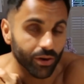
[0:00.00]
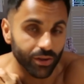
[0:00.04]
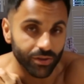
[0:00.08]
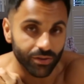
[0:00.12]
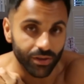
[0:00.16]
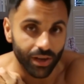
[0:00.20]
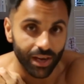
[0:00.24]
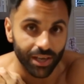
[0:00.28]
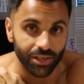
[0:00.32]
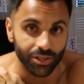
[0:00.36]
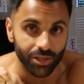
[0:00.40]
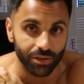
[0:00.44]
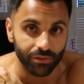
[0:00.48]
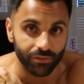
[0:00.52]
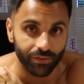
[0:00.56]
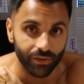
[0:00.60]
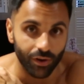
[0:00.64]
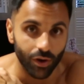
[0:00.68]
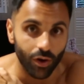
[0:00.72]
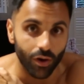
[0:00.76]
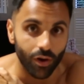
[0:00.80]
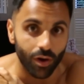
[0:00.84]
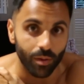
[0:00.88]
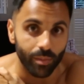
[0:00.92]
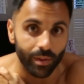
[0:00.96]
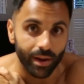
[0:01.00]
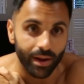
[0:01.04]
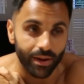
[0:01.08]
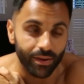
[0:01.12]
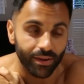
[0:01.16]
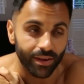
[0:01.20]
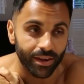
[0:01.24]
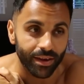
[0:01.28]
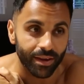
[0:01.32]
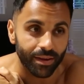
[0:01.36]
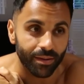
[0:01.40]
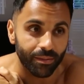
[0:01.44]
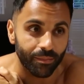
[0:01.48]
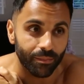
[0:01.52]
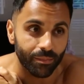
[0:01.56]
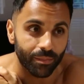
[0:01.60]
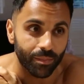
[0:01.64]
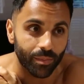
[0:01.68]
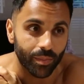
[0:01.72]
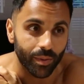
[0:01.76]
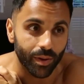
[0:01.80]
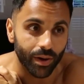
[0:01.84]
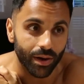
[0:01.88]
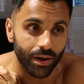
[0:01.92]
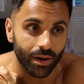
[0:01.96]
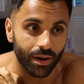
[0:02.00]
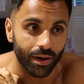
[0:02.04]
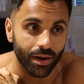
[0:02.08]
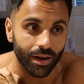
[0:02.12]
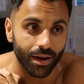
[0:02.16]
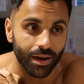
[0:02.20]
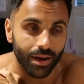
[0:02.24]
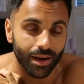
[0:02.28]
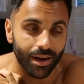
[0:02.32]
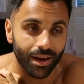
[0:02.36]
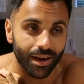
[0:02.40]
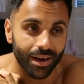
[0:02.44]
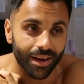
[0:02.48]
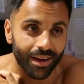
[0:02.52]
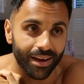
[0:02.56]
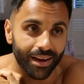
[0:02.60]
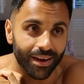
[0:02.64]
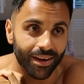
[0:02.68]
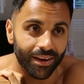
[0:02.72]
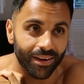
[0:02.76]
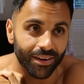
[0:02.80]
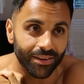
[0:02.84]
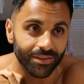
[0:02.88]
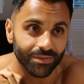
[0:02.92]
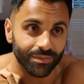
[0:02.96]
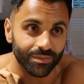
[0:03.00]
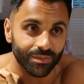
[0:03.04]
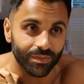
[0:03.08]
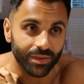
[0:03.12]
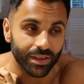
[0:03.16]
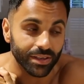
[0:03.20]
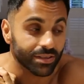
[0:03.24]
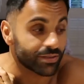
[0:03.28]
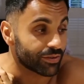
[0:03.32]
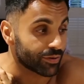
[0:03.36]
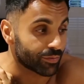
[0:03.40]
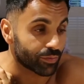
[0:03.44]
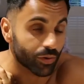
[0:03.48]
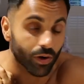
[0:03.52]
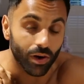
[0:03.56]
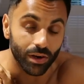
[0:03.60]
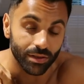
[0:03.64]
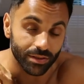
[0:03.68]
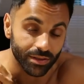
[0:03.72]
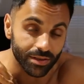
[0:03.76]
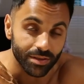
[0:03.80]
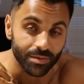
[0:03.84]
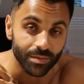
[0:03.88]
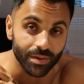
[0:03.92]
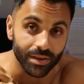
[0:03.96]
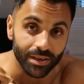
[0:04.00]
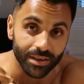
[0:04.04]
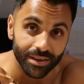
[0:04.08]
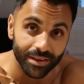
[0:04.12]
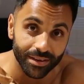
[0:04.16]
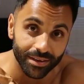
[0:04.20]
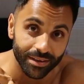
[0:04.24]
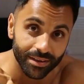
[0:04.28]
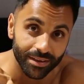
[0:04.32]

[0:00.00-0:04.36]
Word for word: honest, I actually forgot about it, but this surprises me.